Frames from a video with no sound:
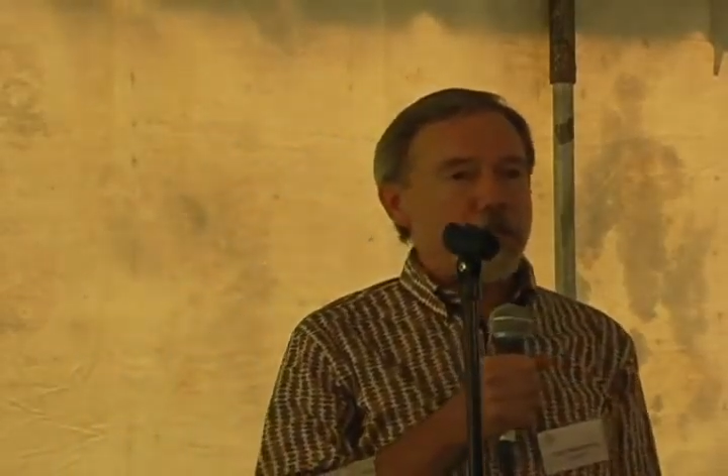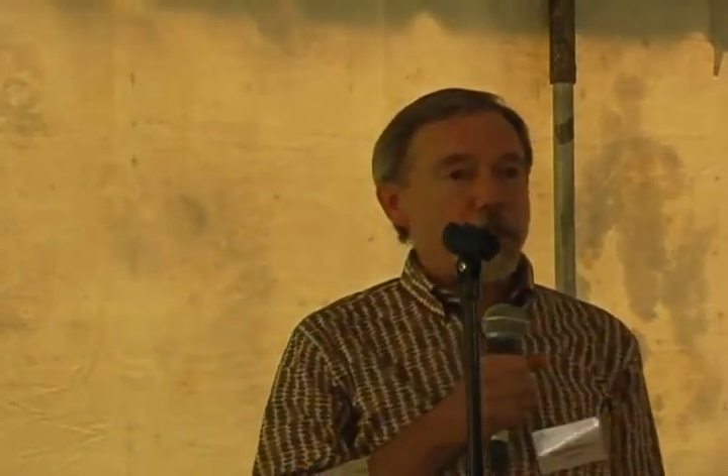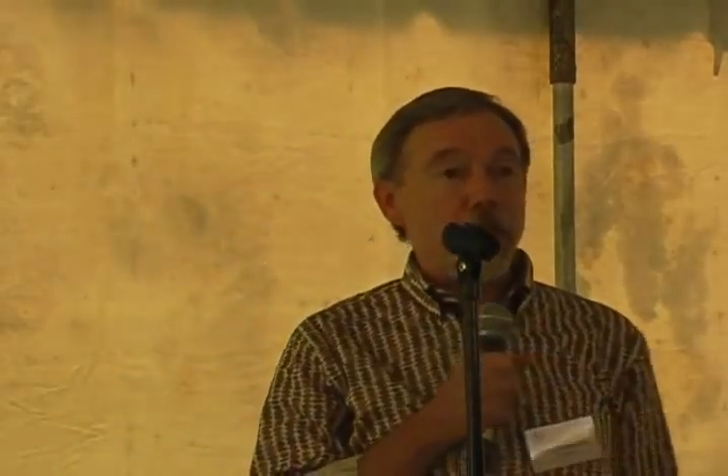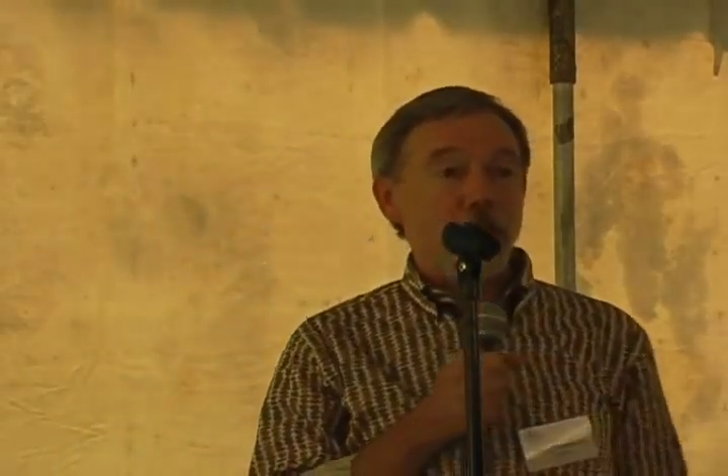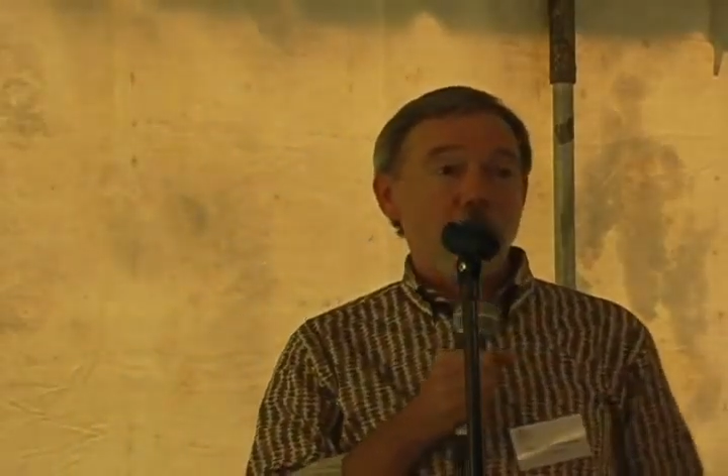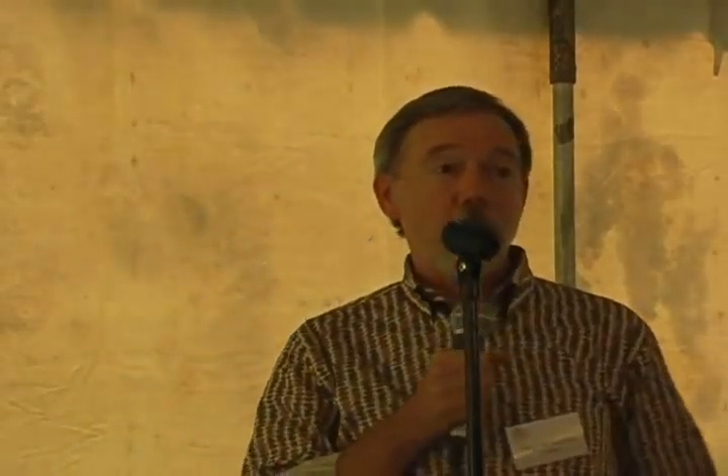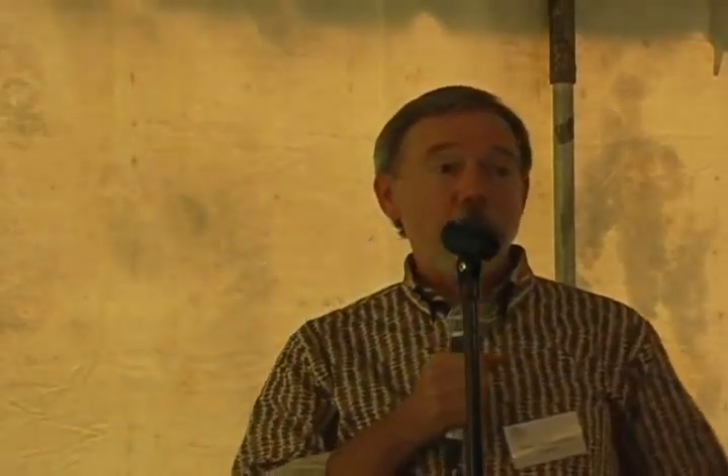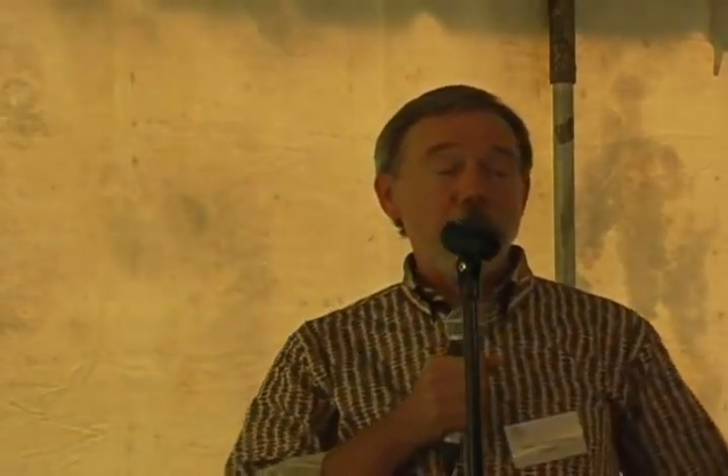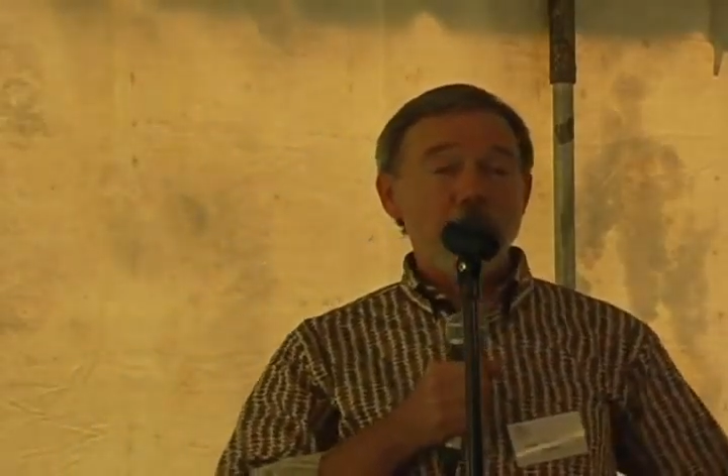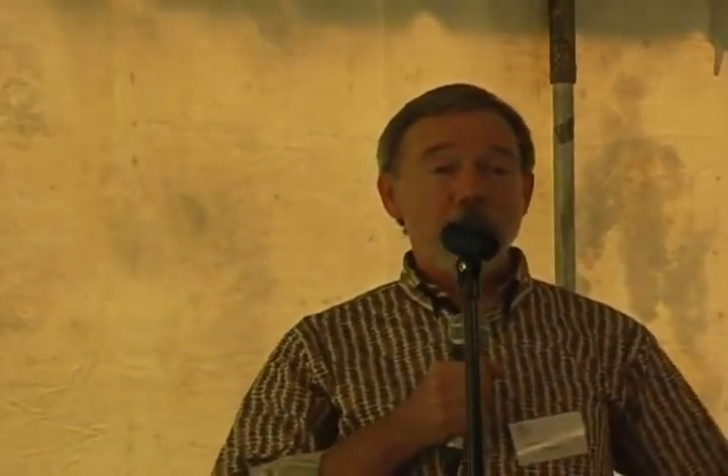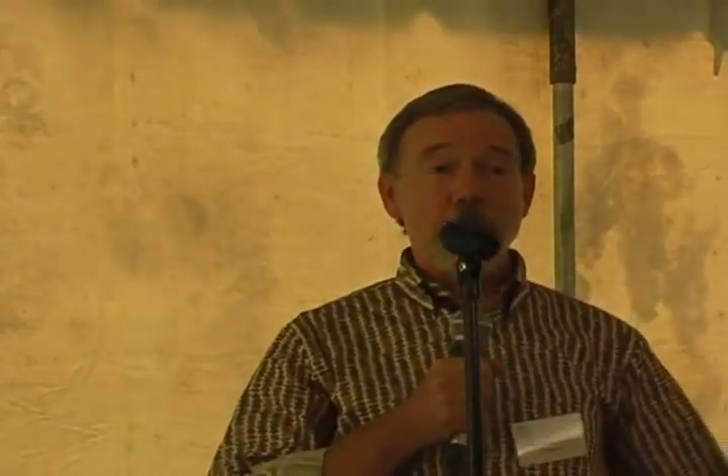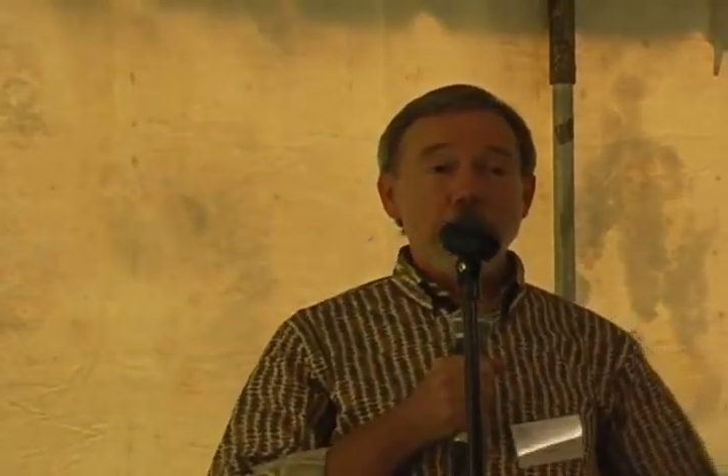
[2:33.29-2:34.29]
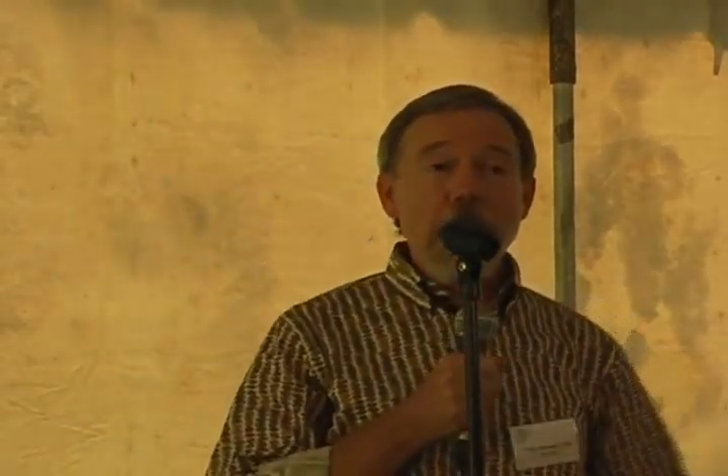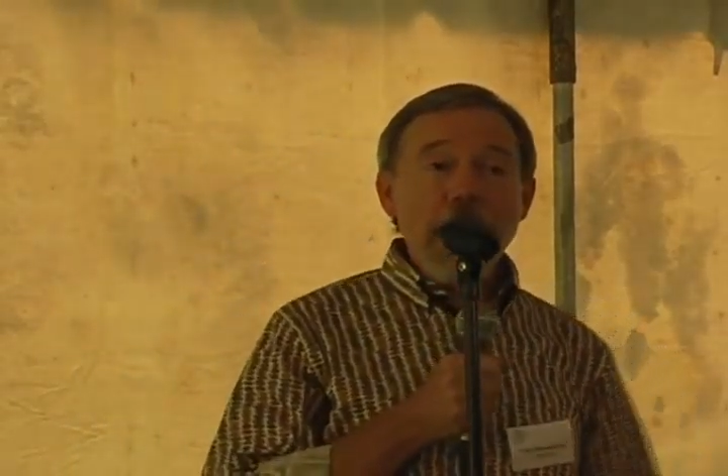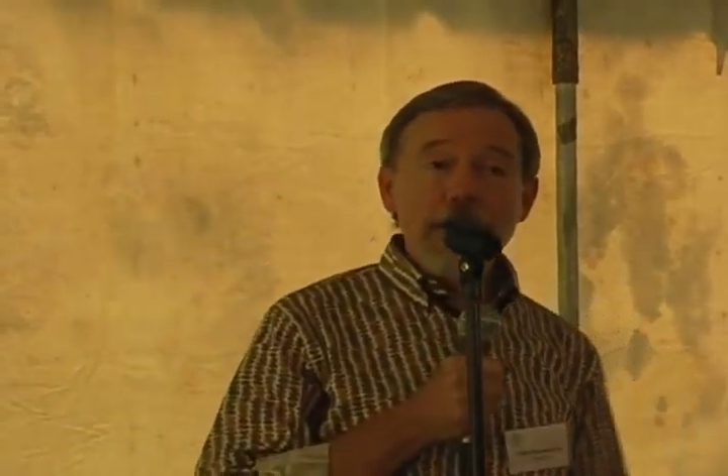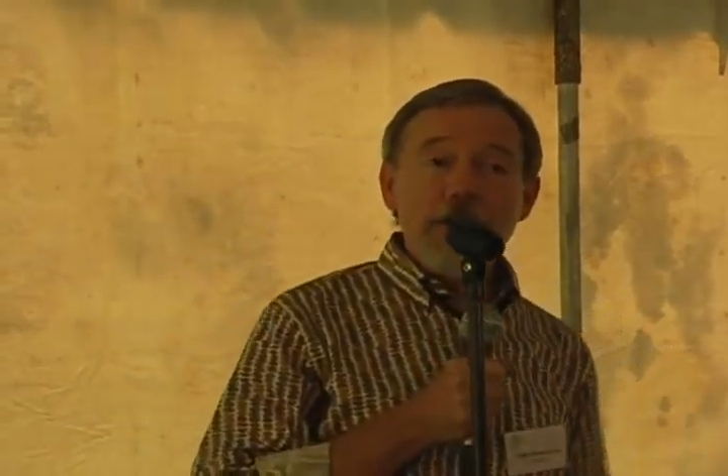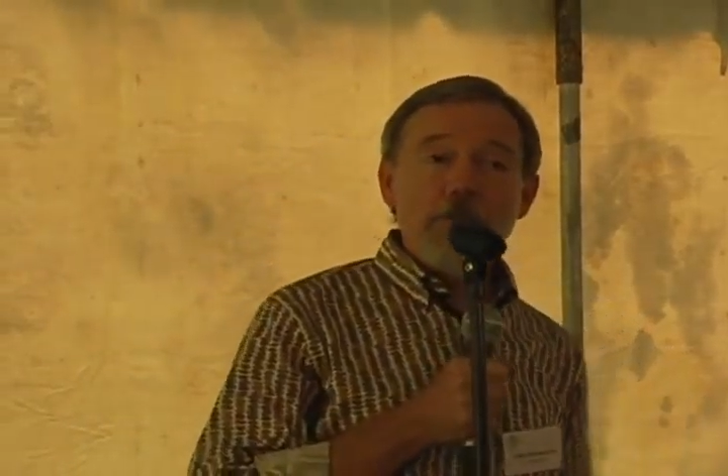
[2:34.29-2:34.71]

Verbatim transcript: because it means a lot of